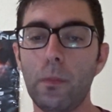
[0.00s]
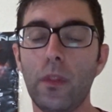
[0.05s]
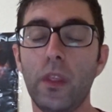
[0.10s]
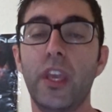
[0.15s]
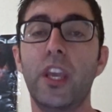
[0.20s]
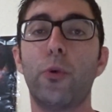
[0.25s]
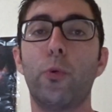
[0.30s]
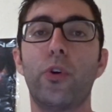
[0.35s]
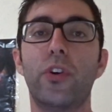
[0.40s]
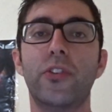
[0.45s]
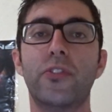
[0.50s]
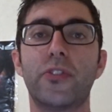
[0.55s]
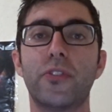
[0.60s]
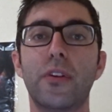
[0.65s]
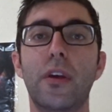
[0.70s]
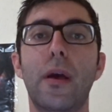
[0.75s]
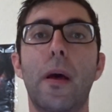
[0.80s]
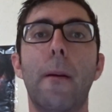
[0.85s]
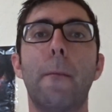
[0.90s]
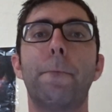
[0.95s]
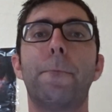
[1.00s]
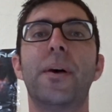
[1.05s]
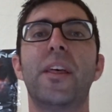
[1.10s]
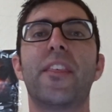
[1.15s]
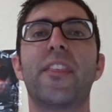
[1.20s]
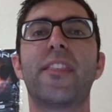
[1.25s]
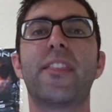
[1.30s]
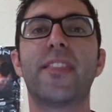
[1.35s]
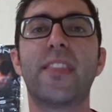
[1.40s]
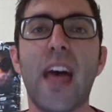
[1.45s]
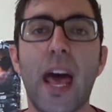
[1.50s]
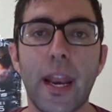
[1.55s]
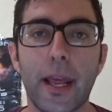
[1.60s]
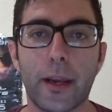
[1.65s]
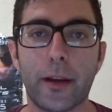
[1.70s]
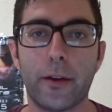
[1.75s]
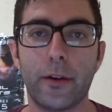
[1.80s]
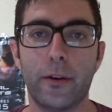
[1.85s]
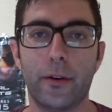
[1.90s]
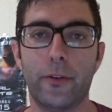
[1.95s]
It was
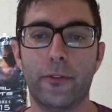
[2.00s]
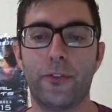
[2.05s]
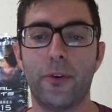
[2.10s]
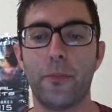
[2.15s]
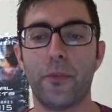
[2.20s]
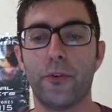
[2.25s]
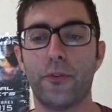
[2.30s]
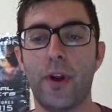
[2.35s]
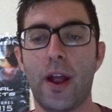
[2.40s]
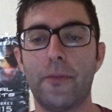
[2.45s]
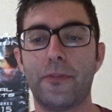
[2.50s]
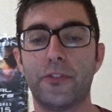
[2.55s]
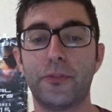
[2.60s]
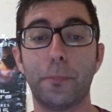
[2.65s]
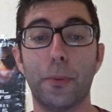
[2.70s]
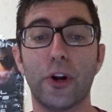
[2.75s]
pathetic from the refs,